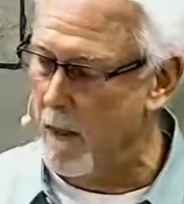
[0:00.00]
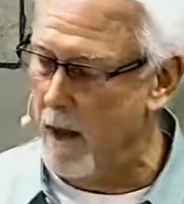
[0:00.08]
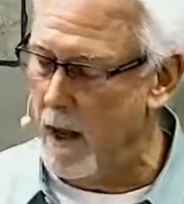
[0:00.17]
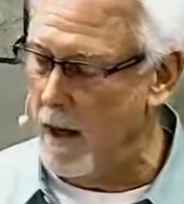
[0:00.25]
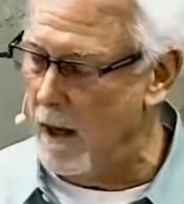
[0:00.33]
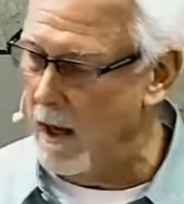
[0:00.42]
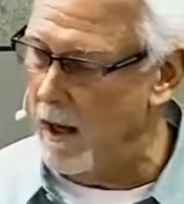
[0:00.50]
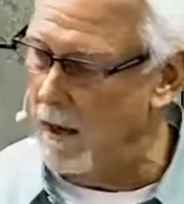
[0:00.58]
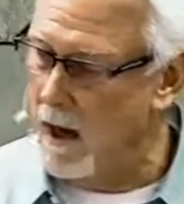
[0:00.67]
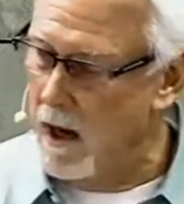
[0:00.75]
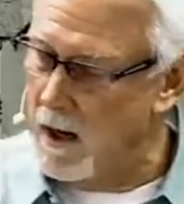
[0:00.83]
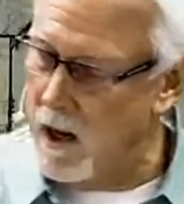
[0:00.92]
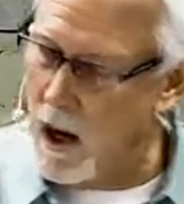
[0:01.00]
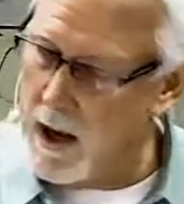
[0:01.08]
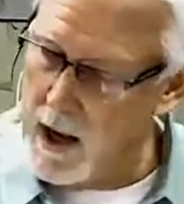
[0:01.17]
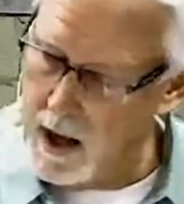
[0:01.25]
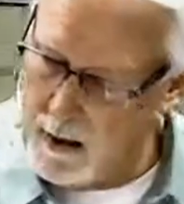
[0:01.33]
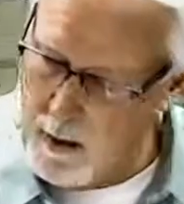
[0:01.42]
And, and God
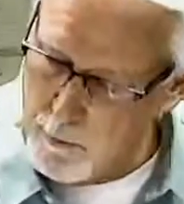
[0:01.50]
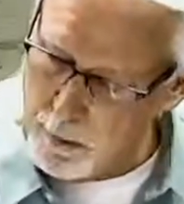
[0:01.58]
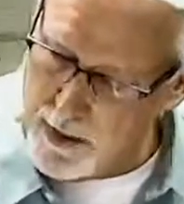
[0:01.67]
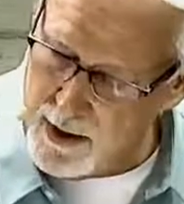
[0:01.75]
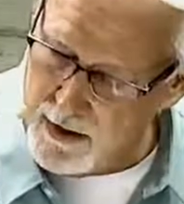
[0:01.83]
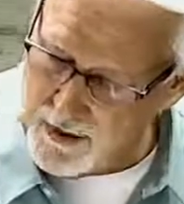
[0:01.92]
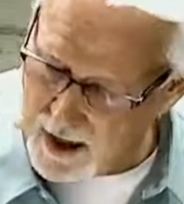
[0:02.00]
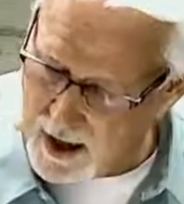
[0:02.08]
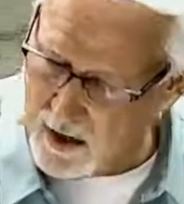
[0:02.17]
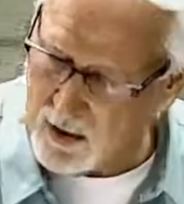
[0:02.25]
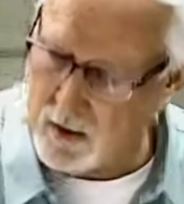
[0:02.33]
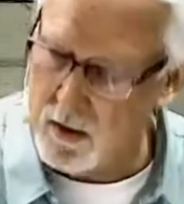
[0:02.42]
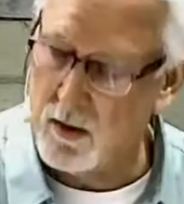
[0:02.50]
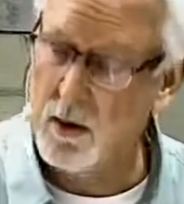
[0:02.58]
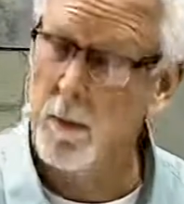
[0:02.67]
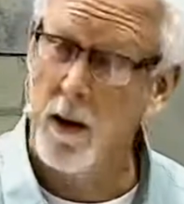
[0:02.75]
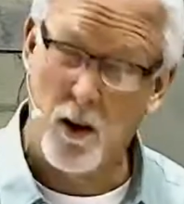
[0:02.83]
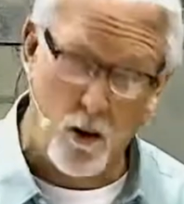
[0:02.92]
had placed Esther to
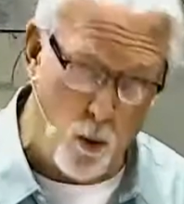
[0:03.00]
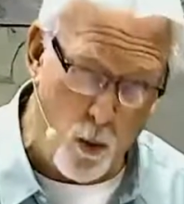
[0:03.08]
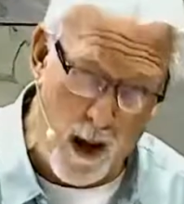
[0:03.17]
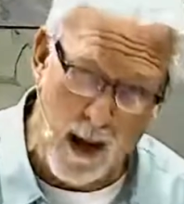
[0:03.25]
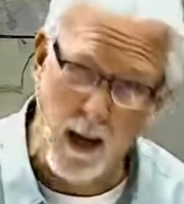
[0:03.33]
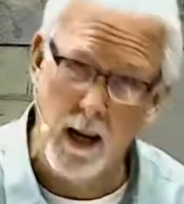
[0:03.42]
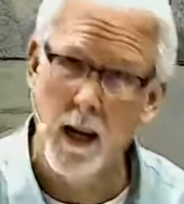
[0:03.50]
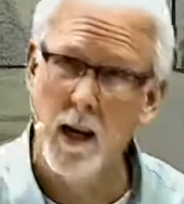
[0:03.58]
be queen.